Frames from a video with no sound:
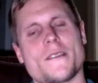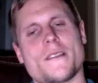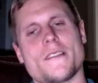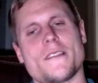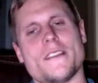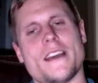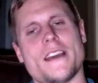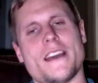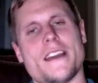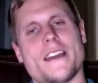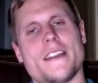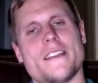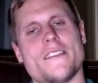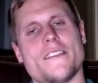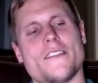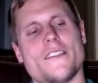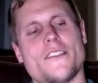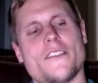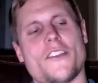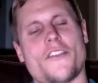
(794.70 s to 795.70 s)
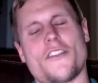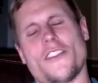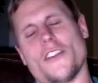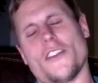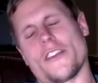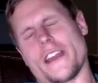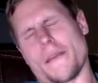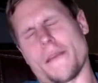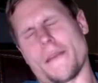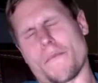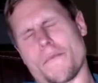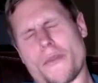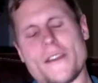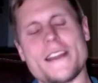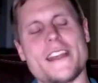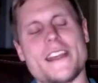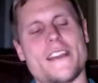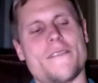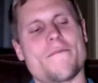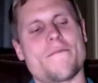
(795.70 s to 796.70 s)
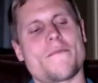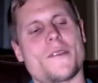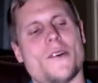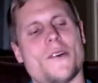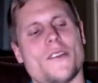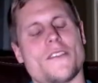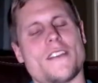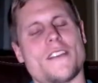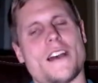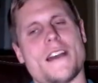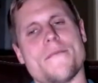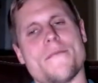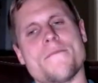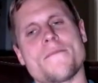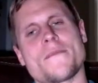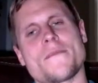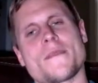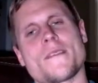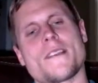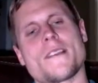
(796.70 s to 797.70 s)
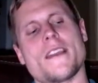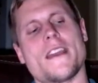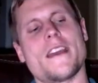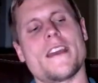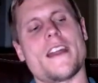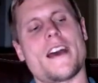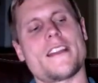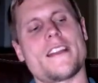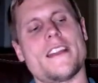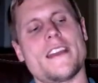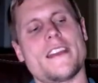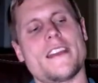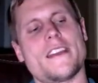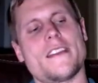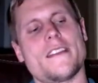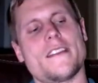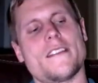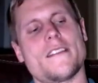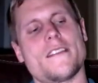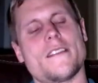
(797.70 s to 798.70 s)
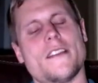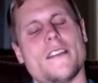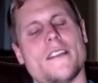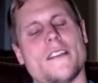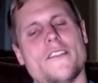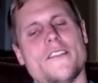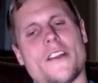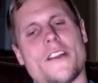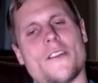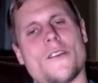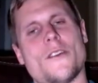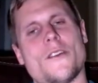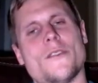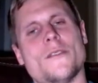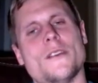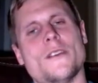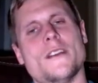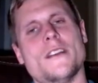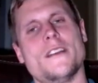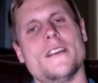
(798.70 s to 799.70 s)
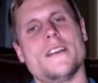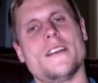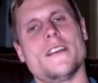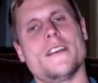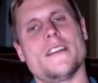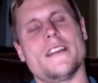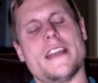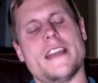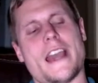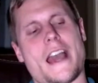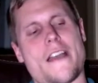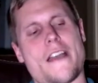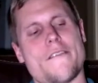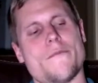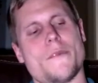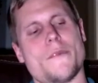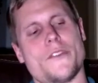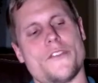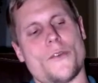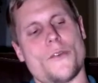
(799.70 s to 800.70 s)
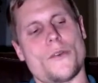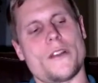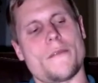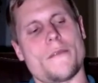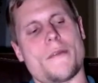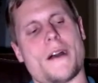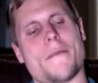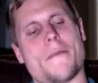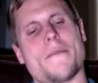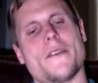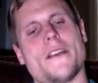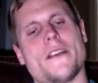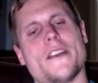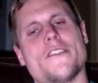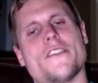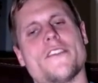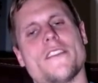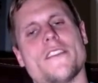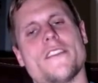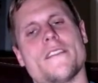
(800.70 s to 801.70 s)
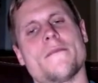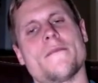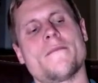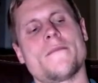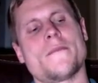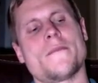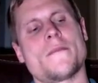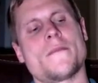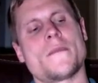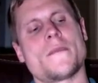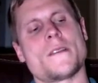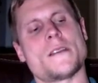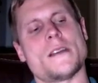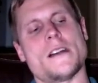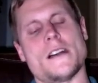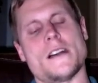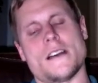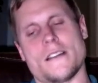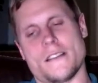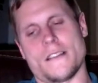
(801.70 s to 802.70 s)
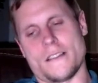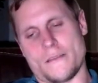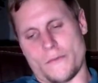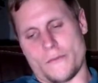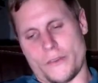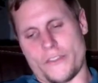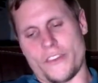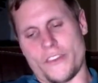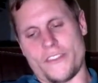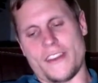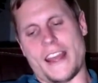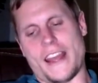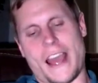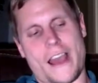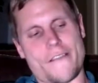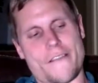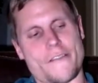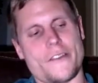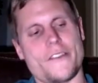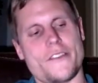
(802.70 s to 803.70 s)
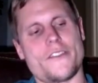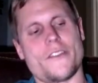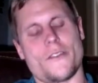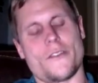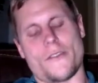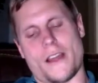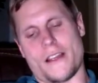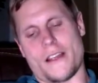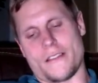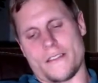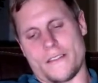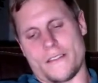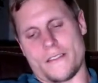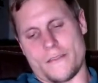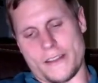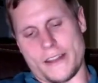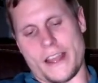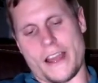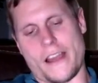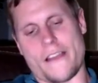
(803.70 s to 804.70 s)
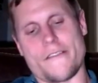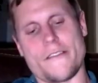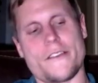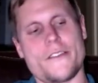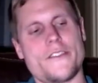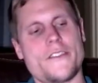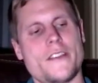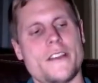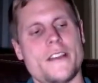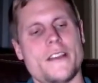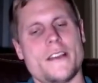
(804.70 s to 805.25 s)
than just looking pretty all the time. And I think in general, the majority of population, which is the average, around the average,